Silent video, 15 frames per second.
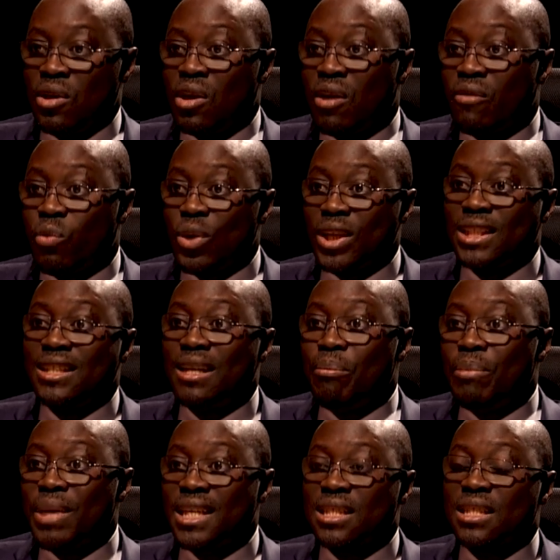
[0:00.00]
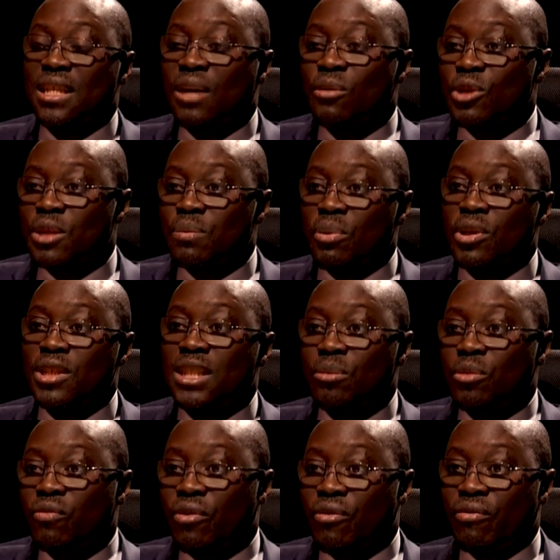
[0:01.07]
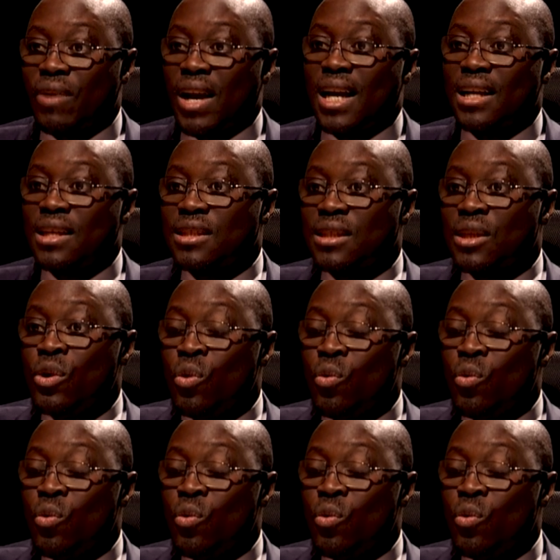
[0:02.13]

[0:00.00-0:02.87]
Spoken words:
of which the minister responsible for finance